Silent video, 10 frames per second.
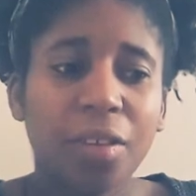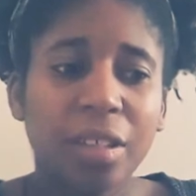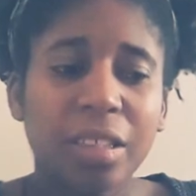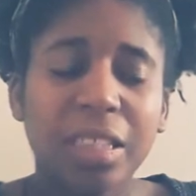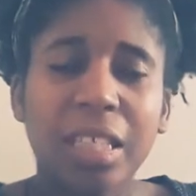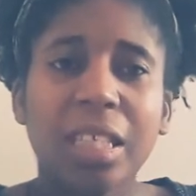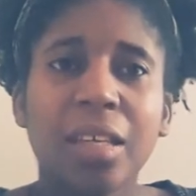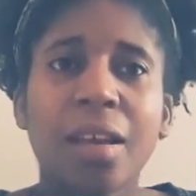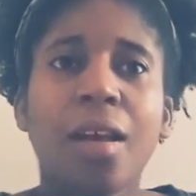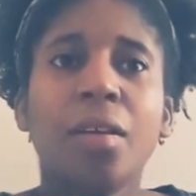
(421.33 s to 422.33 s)
seeking
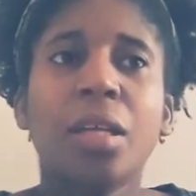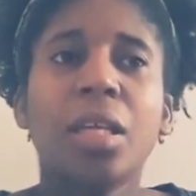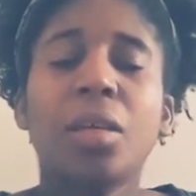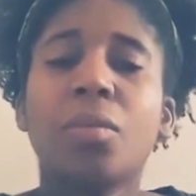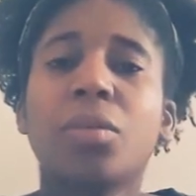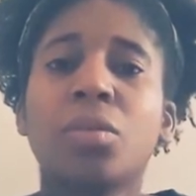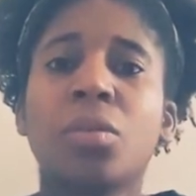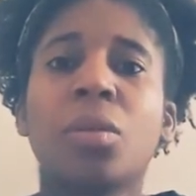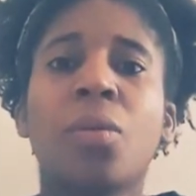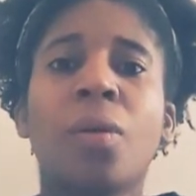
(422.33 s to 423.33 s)
out, and he will do
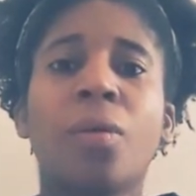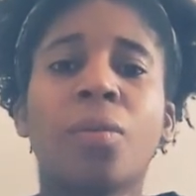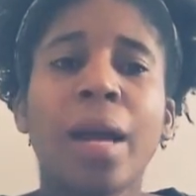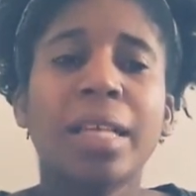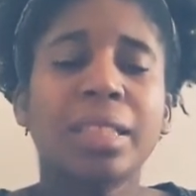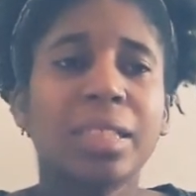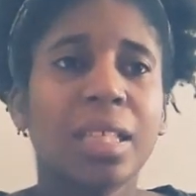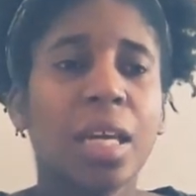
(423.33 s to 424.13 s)
the rest.